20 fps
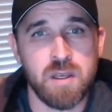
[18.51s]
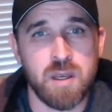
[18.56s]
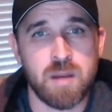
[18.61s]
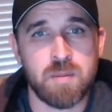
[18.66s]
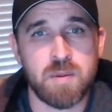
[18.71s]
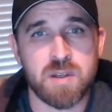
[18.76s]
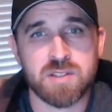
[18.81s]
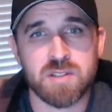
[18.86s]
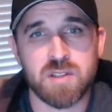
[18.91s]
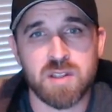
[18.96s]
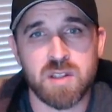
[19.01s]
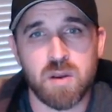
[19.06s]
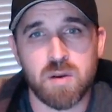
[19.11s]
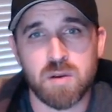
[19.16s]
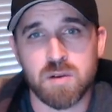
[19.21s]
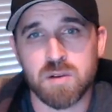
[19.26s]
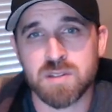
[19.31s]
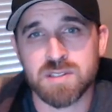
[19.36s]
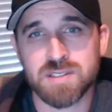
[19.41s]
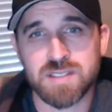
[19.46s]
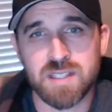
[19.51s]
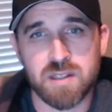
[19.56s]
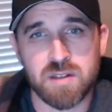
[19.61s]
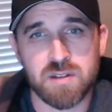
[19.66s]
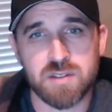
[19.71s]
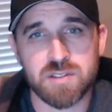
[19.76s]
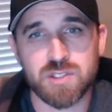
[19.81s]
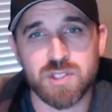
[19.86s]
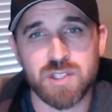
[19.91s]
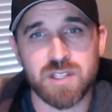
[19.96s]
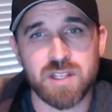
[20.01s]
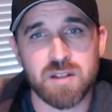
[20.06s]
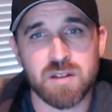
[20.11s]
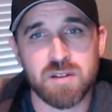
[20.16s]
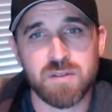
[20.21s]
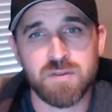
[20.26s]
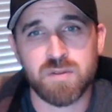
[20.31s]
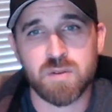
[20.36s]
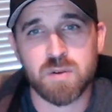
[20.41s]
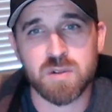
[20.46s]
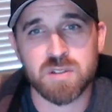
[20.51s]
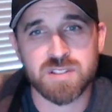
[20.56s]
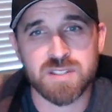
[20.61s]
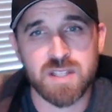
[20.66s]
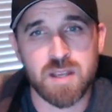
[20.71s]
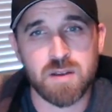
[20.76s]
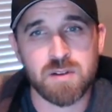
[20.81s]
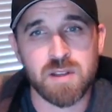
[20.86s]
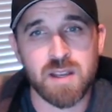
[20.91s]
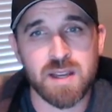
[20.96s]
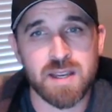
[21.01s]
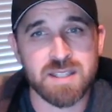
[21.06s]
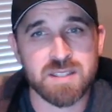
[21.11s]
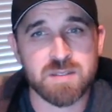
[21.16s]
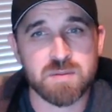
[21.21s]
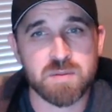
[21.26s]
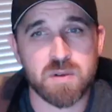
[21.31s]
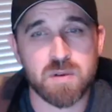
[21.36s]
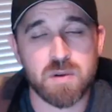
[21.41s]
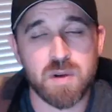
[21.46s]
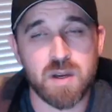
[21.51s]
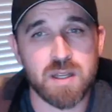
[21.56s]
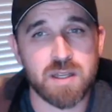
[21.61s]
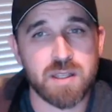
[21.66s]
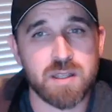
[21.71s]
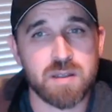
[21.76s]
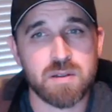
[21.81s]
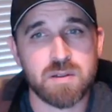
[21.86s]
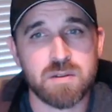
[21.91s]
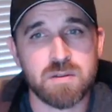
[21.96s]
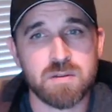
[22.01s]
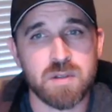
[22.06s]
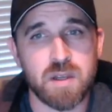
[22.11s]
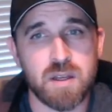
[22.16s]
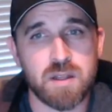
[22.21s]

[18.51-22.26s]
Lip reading: I'm also the owner and senior engineer for Sound Guys Pro Audio,